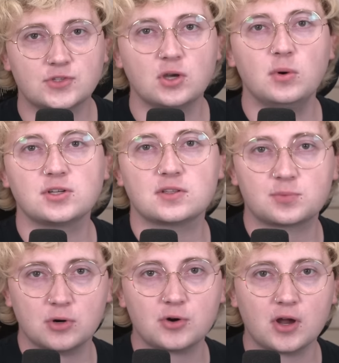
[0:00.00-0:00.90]
So much of this
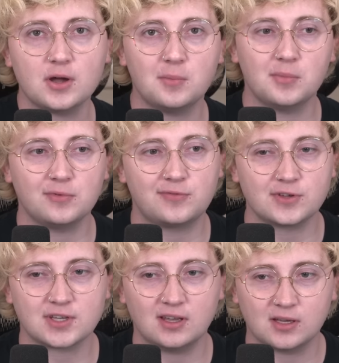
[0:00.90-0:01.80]
program
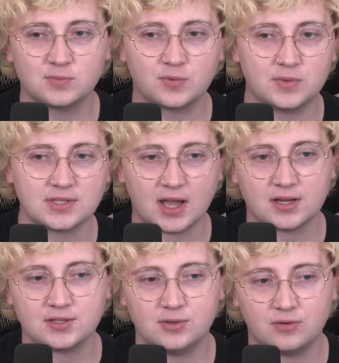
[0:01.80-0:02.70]
feels like it comes from this
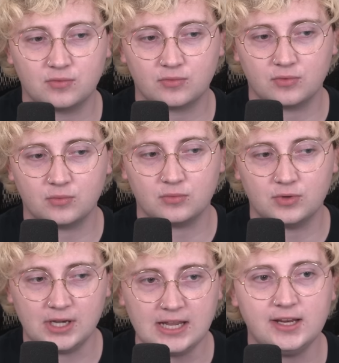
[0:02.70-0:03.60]
attitude of
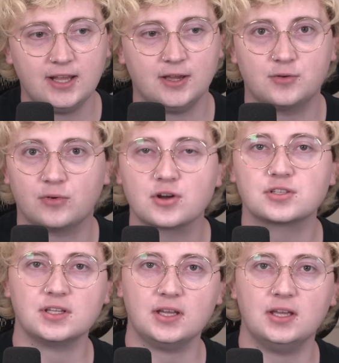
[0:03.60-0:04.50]
needing
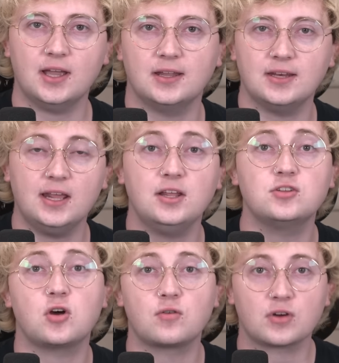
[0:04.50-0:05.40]
adversity and needing
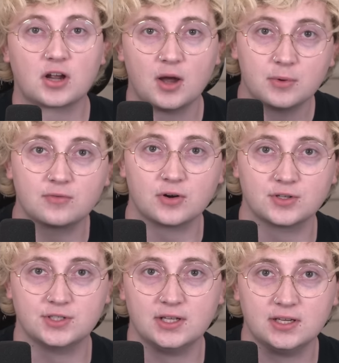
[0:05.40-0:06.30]
to overcome
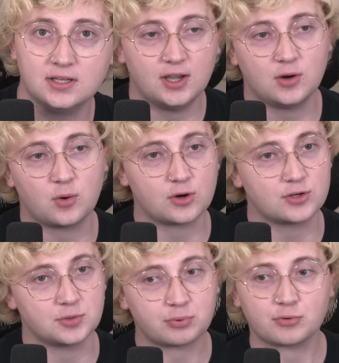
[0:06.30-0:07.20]
adversity in order
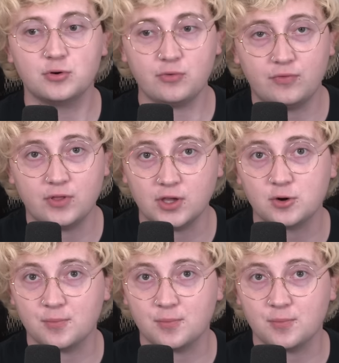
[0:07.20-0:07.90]
to prove that you're a